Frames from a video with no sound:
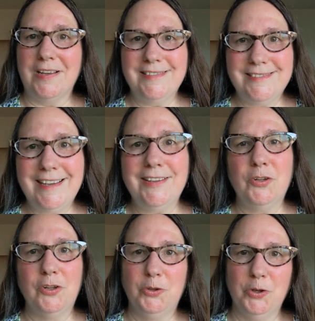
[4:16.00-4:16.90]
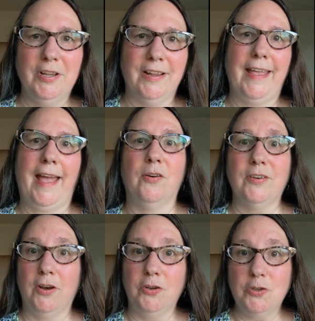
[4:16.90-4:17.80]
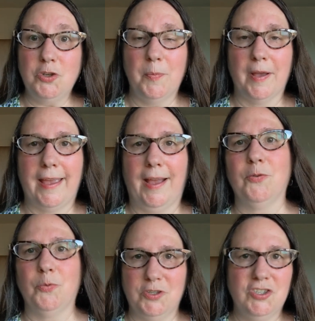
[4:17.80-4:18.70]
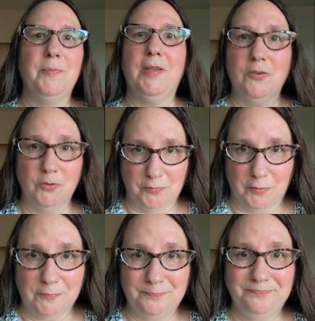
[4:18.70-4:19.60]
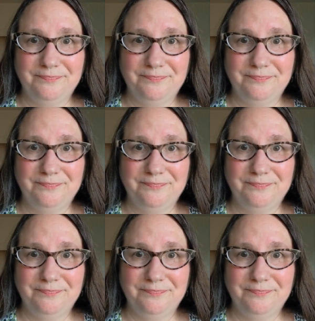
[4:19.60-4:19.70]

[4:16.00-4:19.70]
a single Google account and YouTube account, which can be useful.